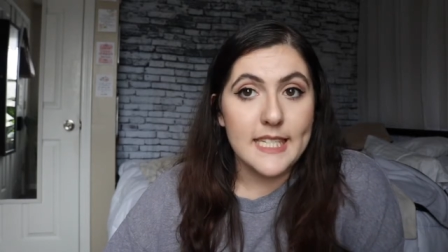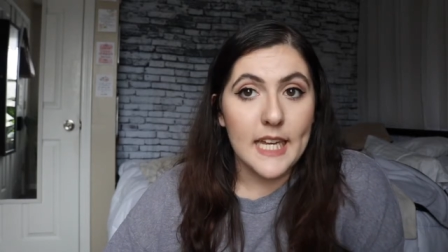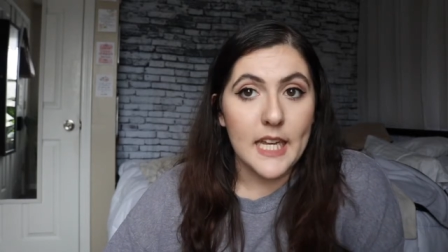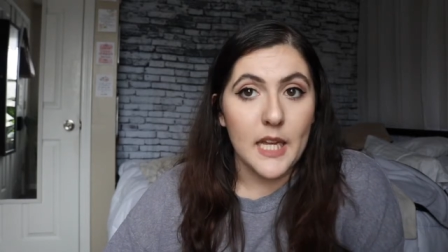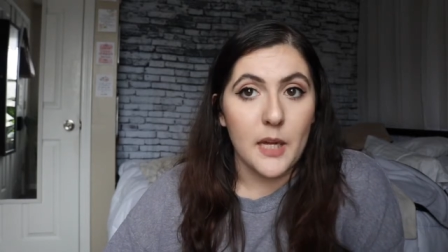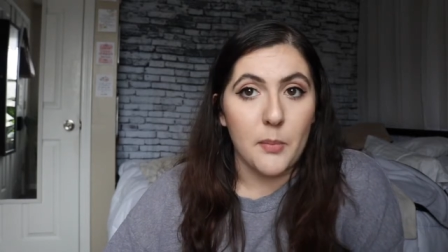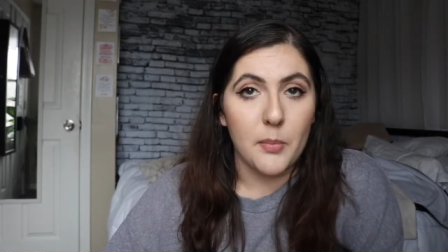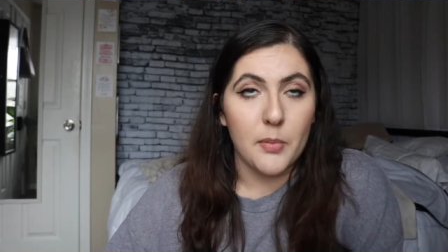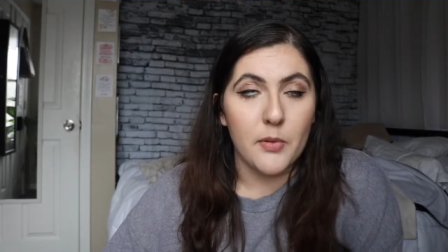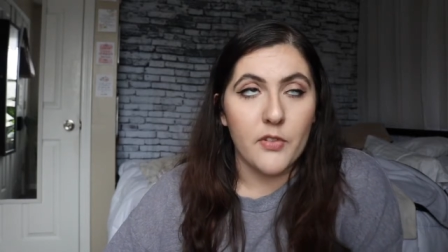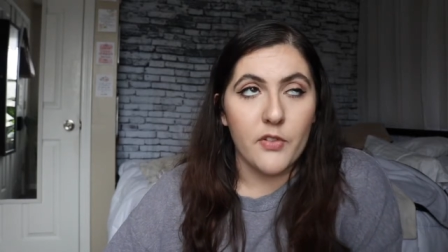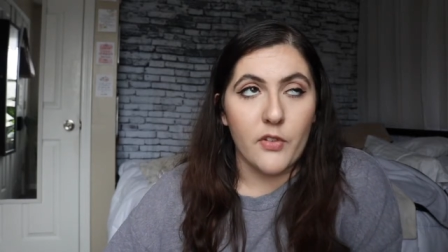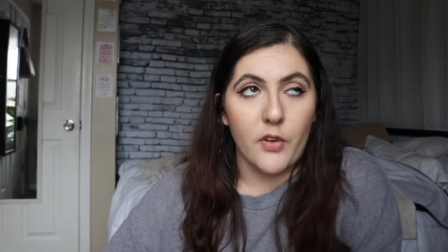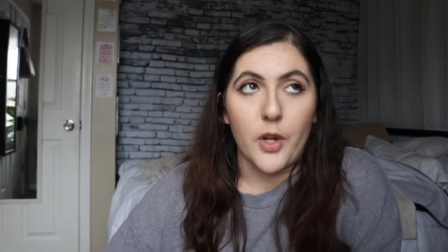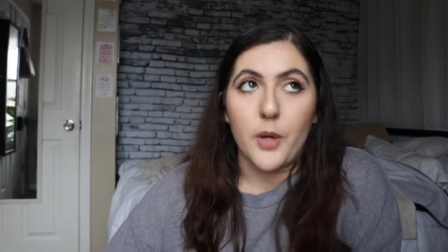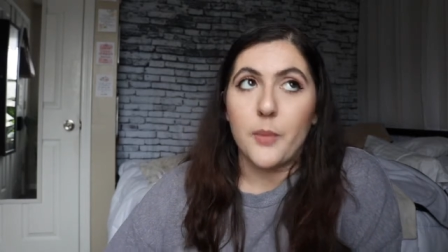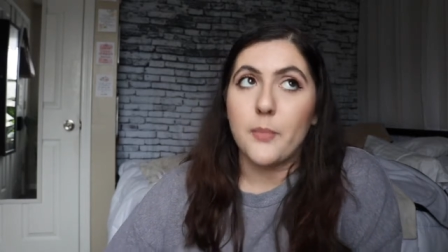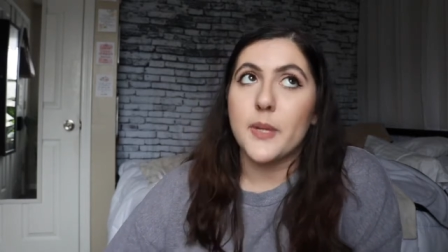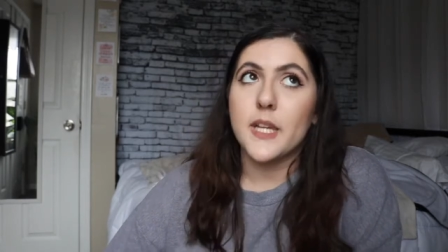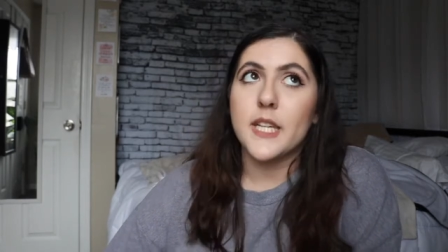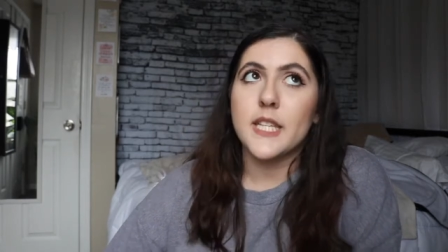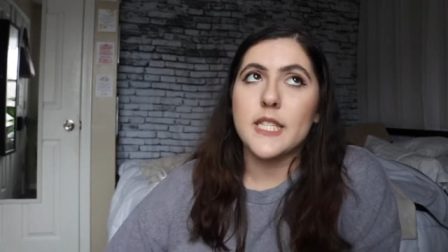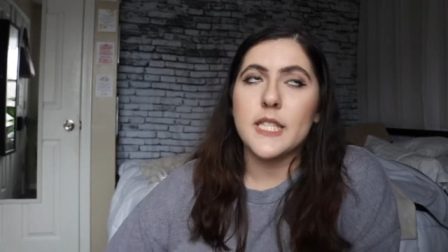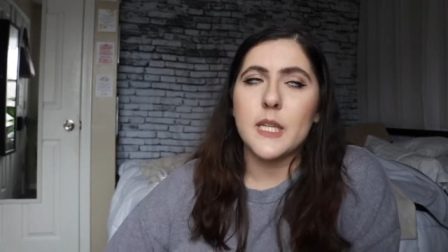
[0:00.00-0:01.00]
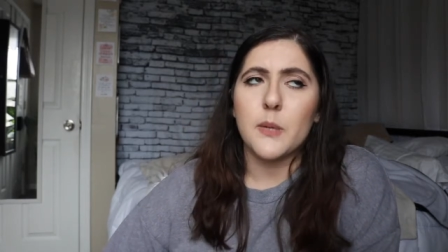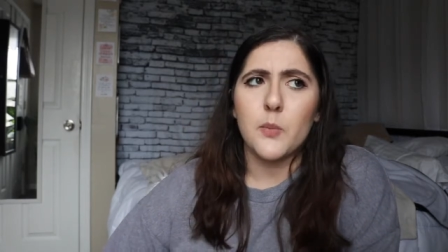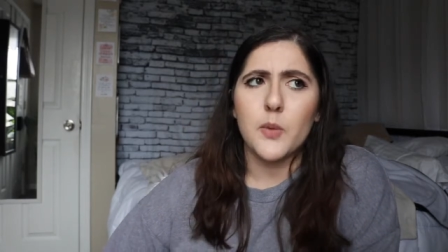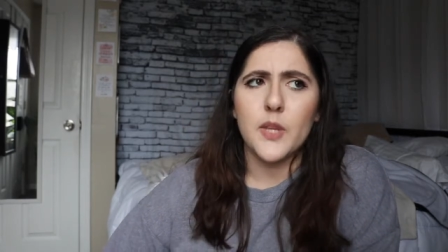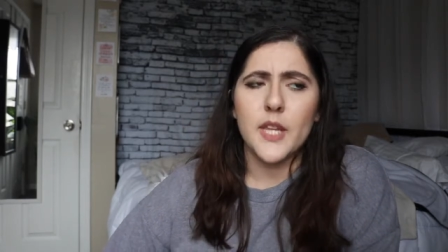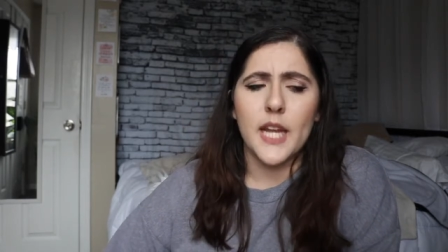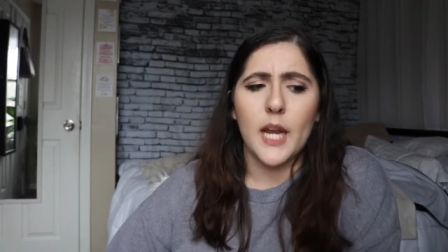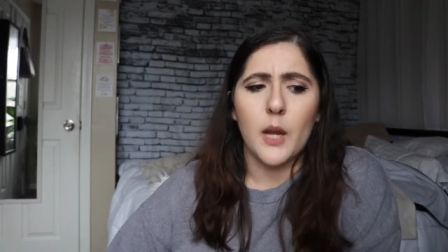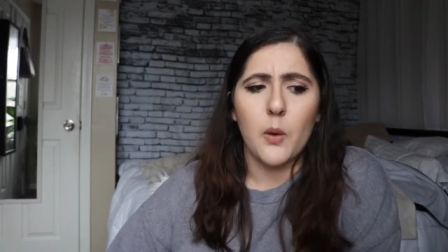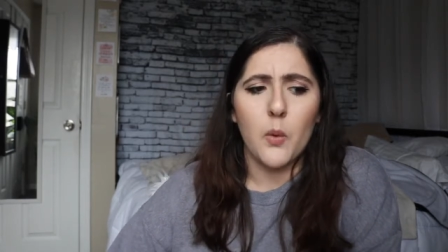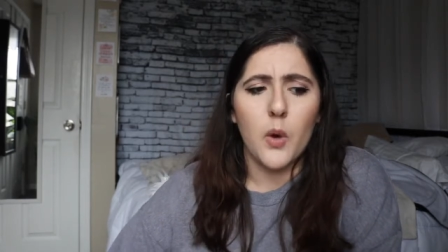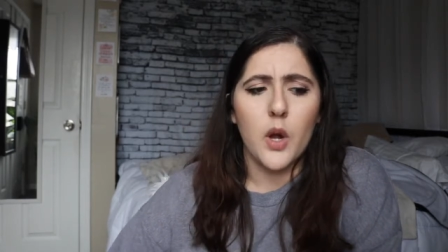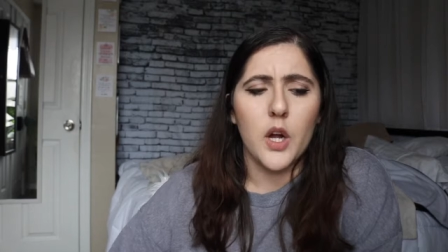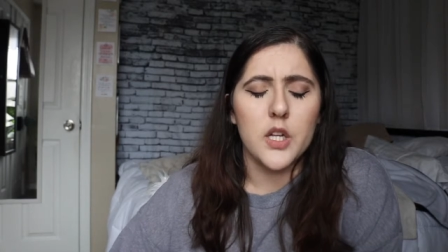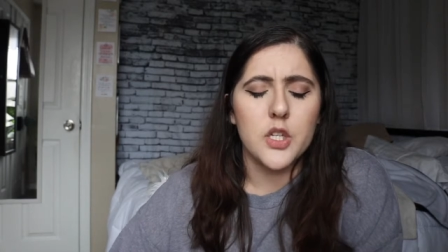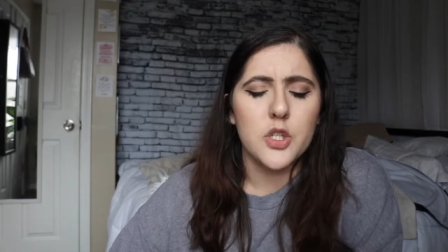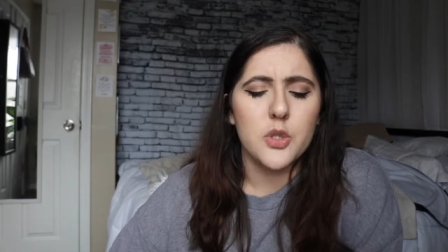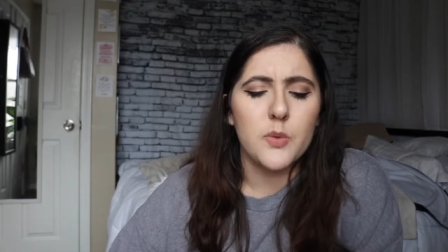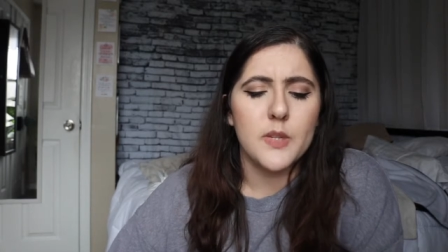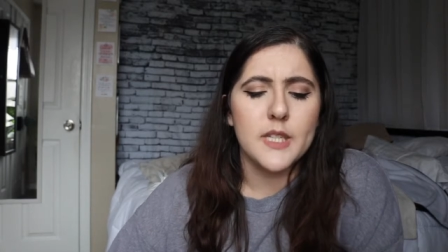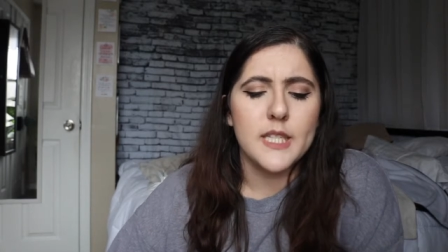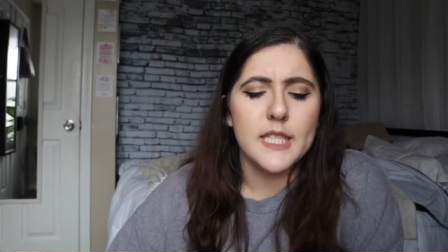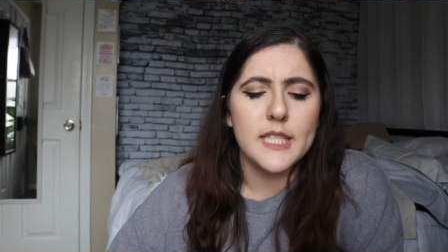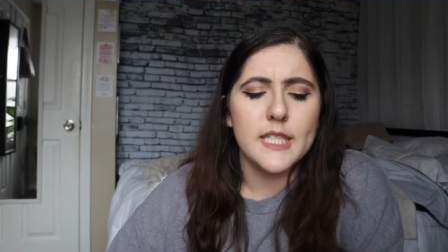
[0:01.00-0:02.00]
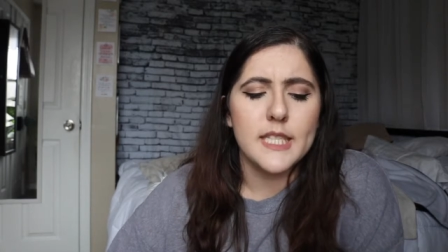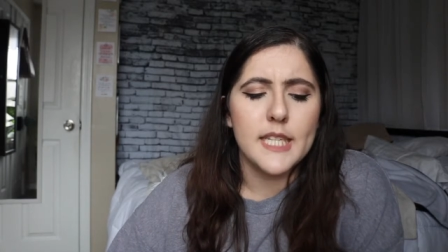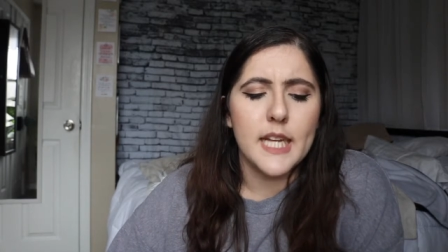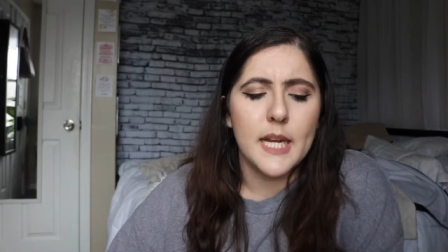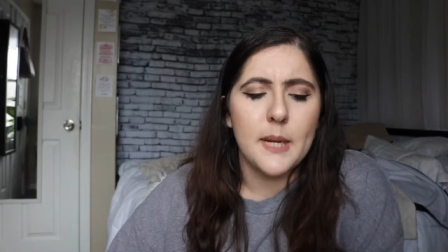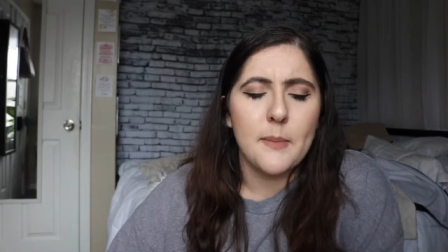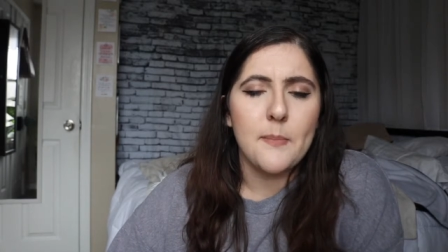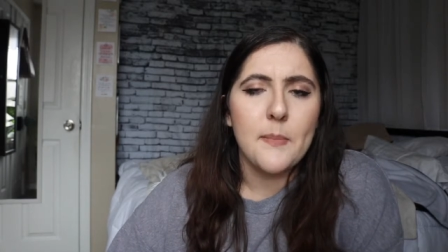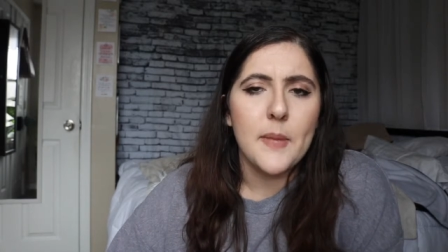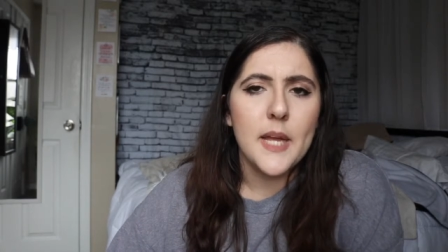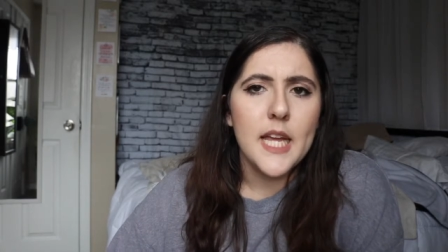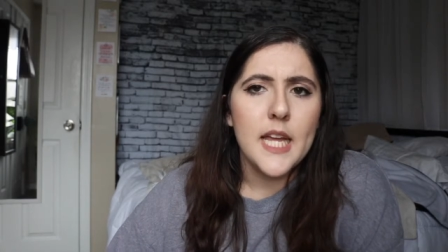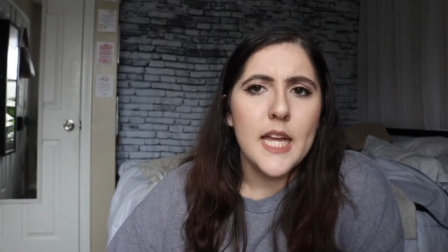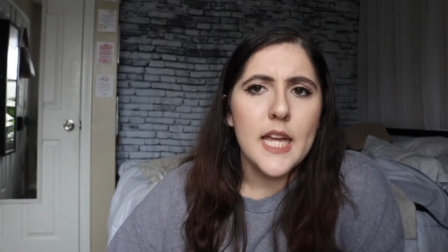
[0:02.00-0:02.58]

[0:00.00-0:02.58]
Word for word: tip from someone that I watch, what's his name?